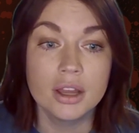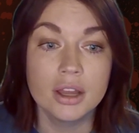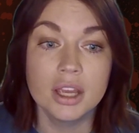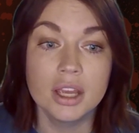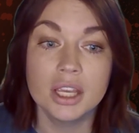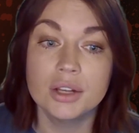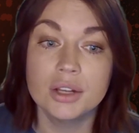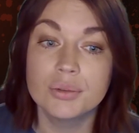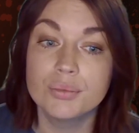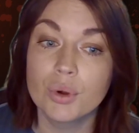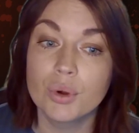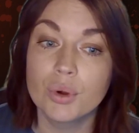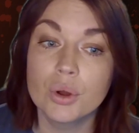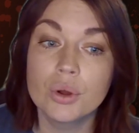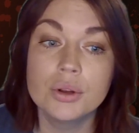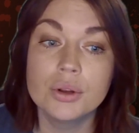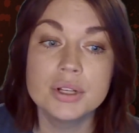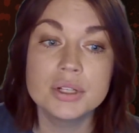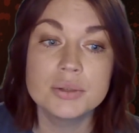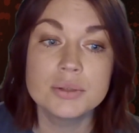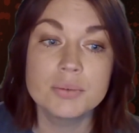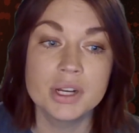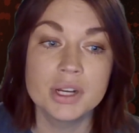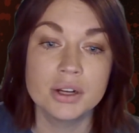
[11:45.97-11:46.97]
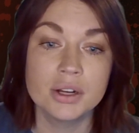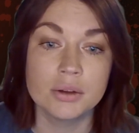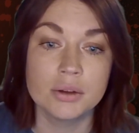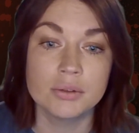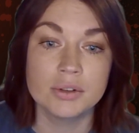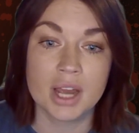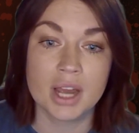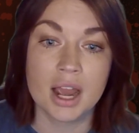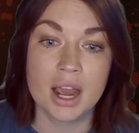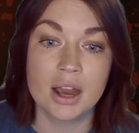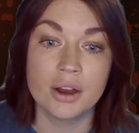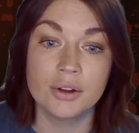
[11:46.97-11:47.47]
He rolled his window
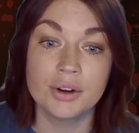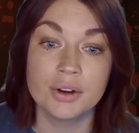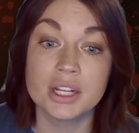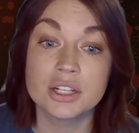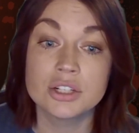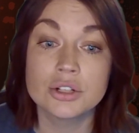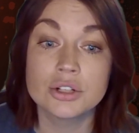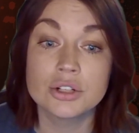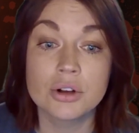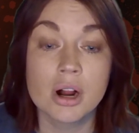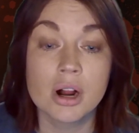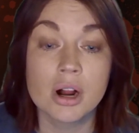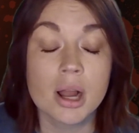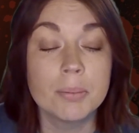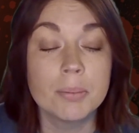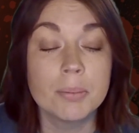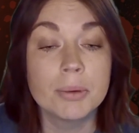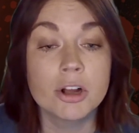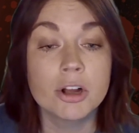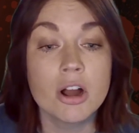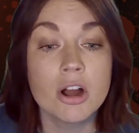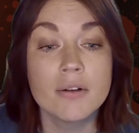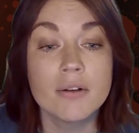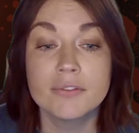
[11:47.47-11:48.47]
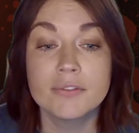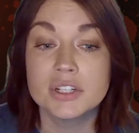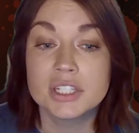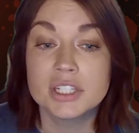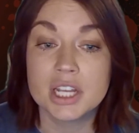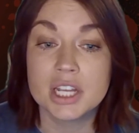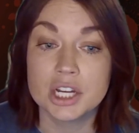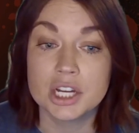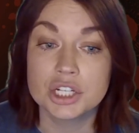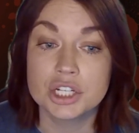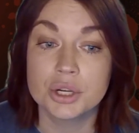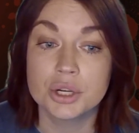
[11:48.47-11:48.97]
down and struck up a
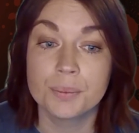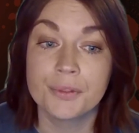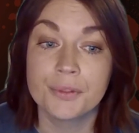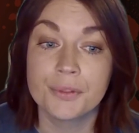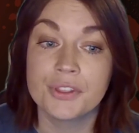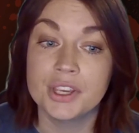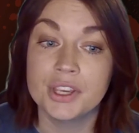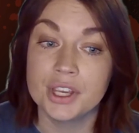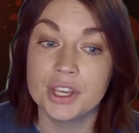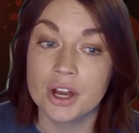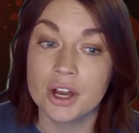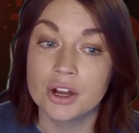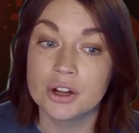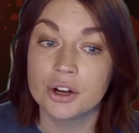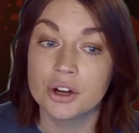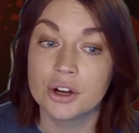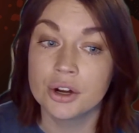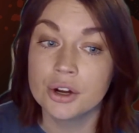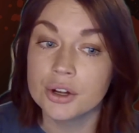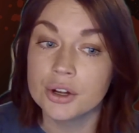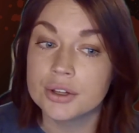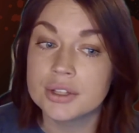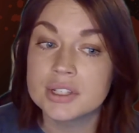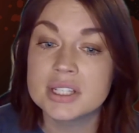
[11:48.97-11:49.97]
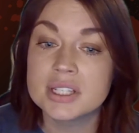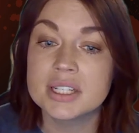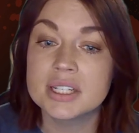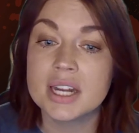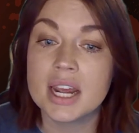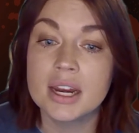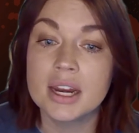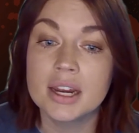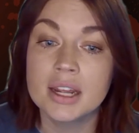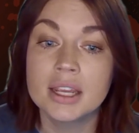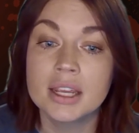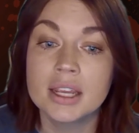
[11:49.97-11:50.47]
conversation with the young girls,
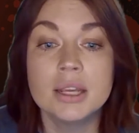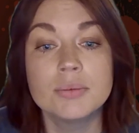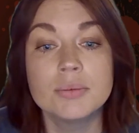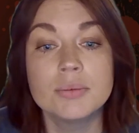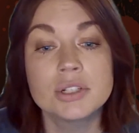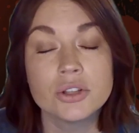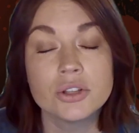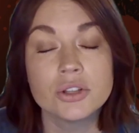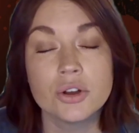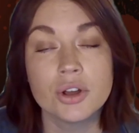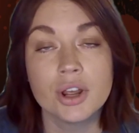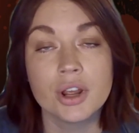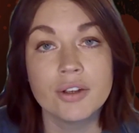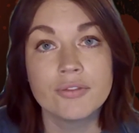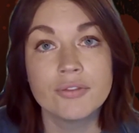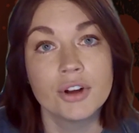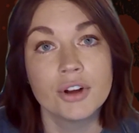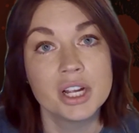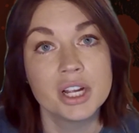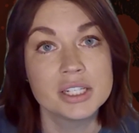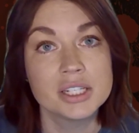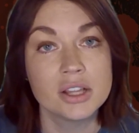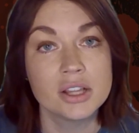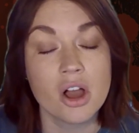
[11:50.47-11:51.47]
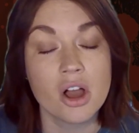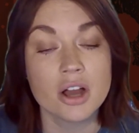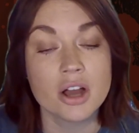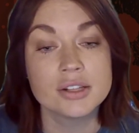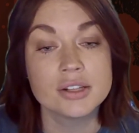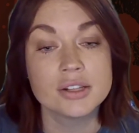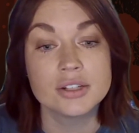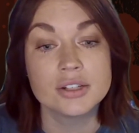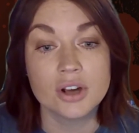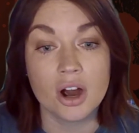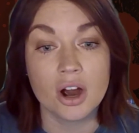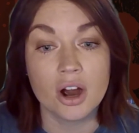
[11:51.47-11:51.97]
stating he was looking for his
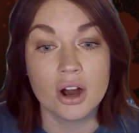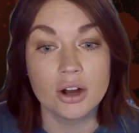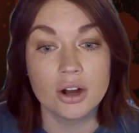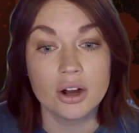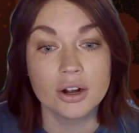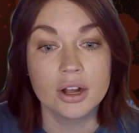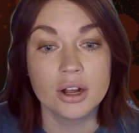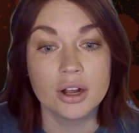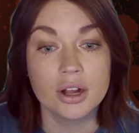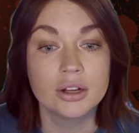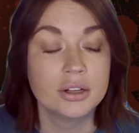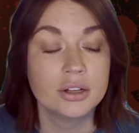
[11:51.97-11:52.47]
lost dog.